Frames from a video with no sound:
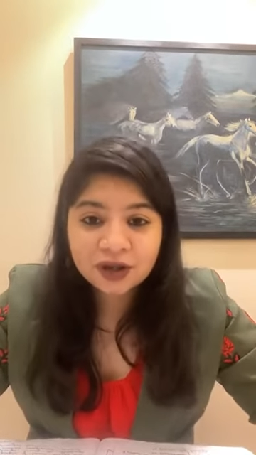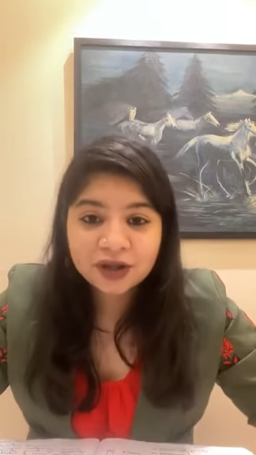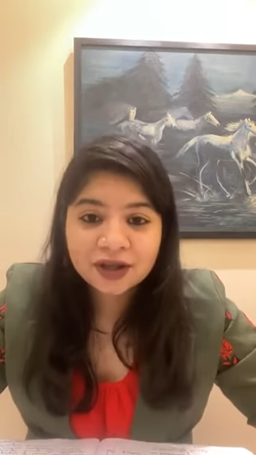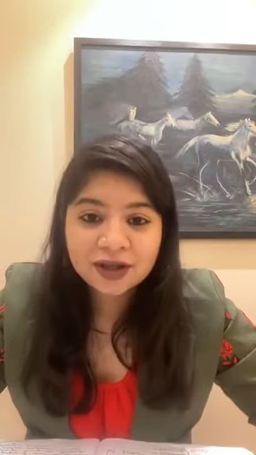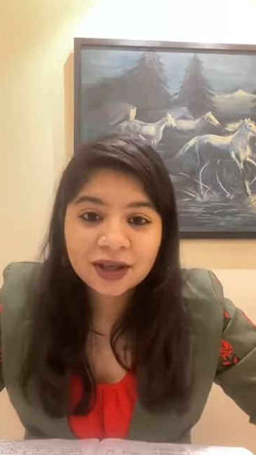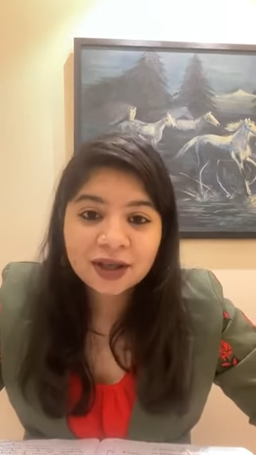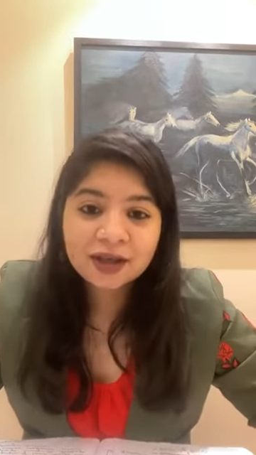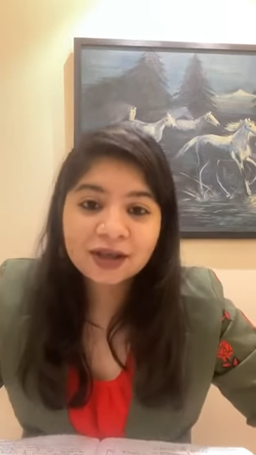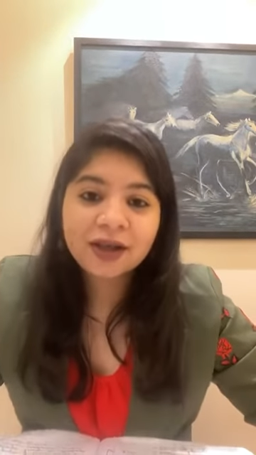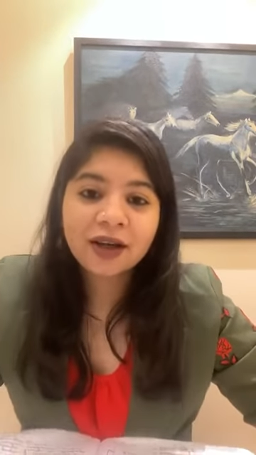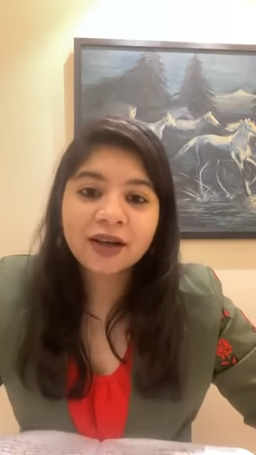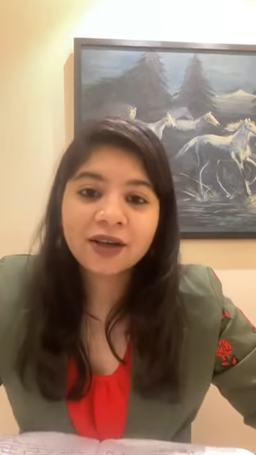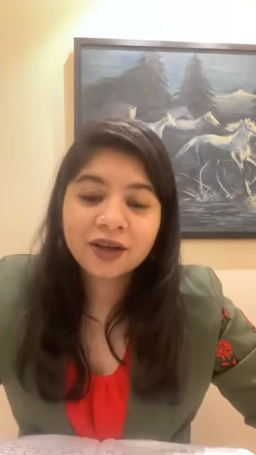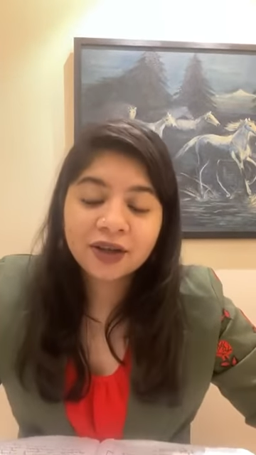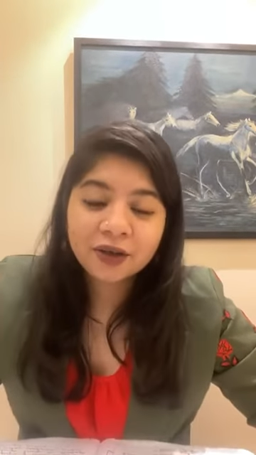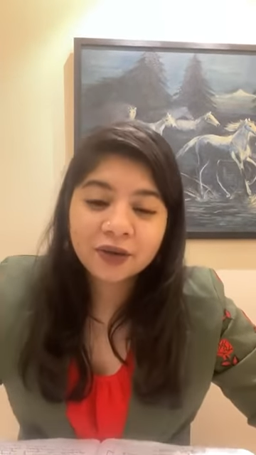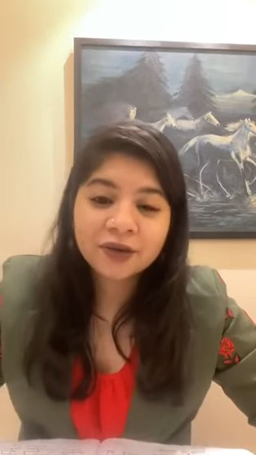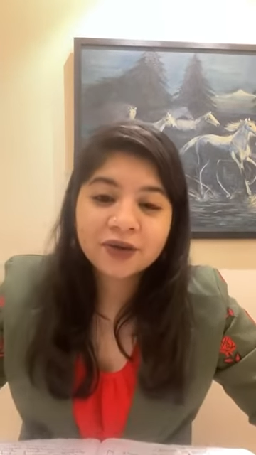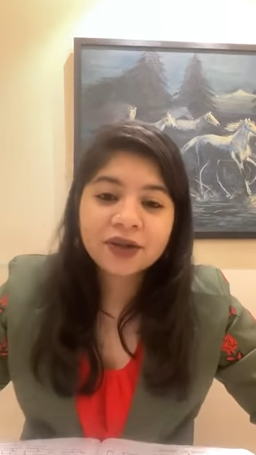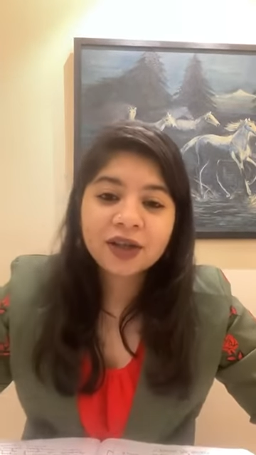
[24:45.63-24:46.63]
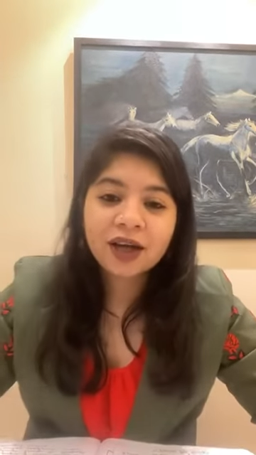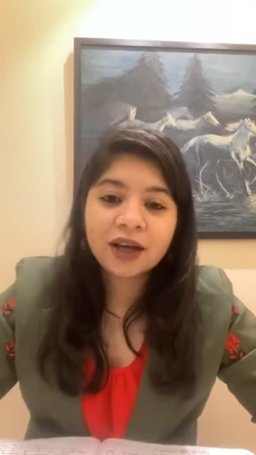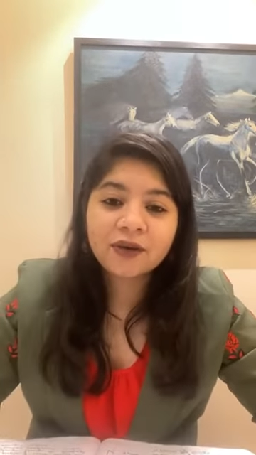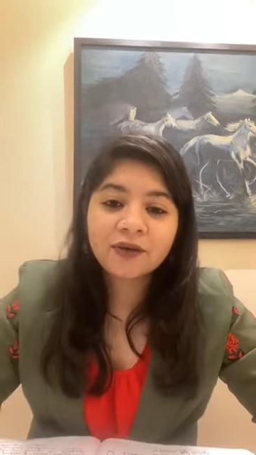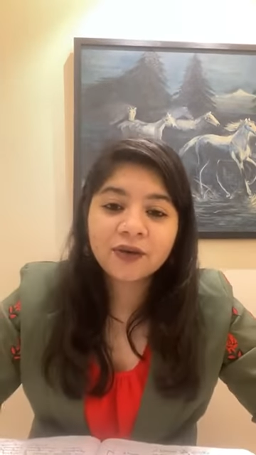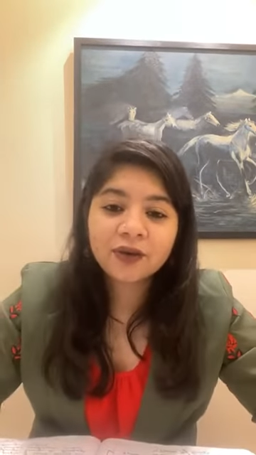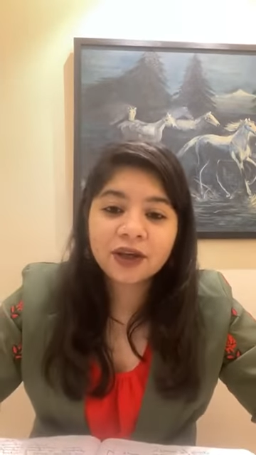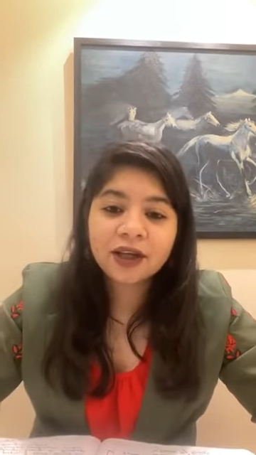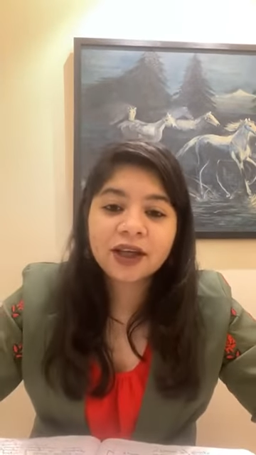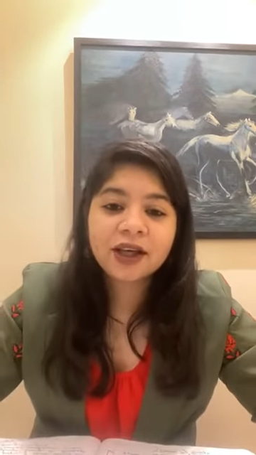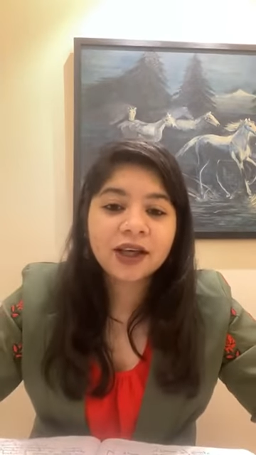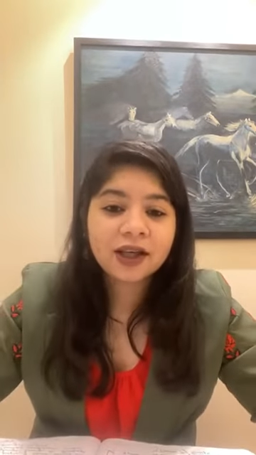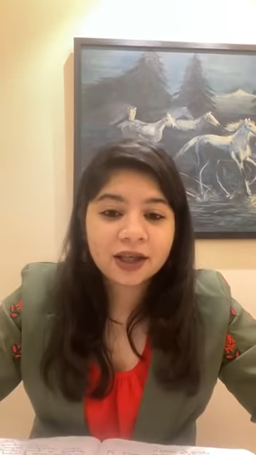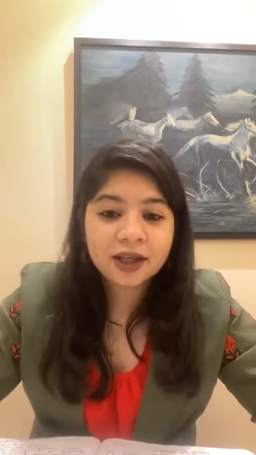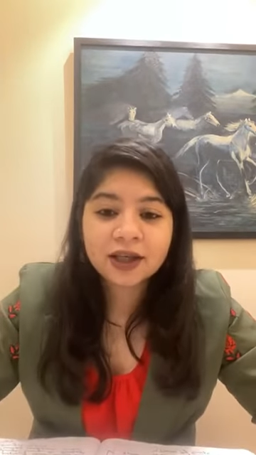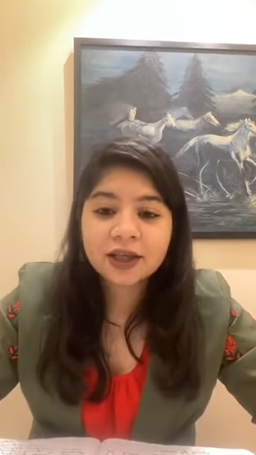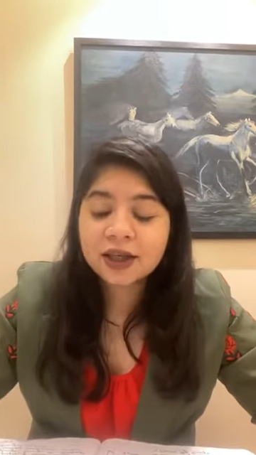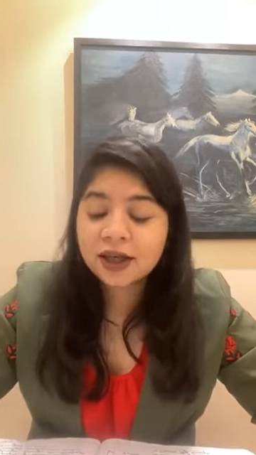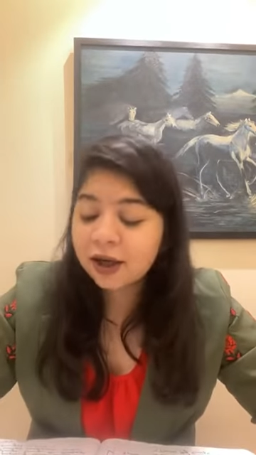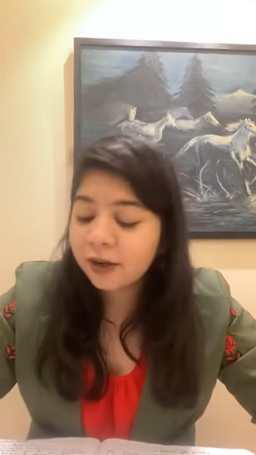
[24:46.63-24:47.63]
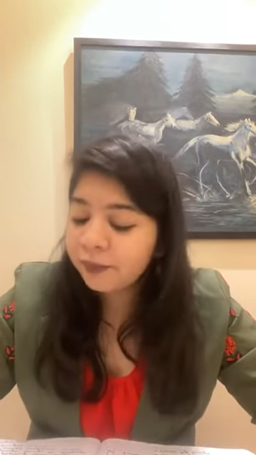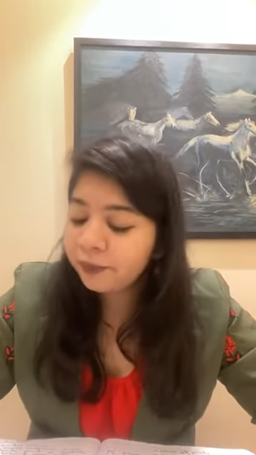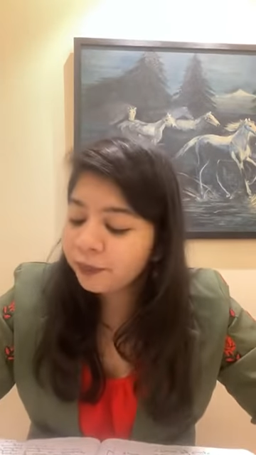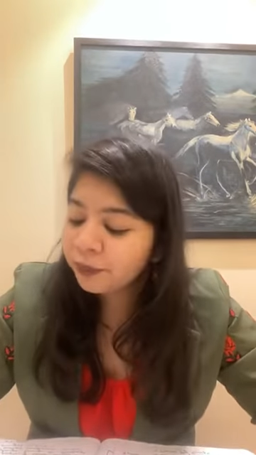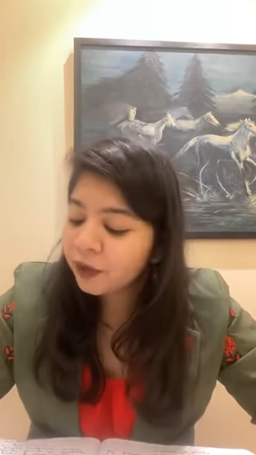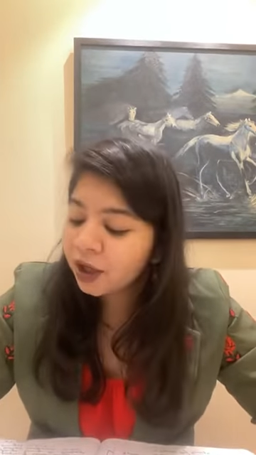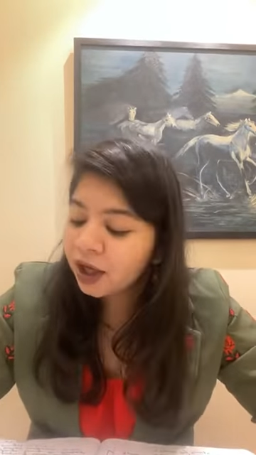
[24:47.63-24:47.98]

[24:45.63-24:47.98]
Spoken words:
still continues thankfully in India.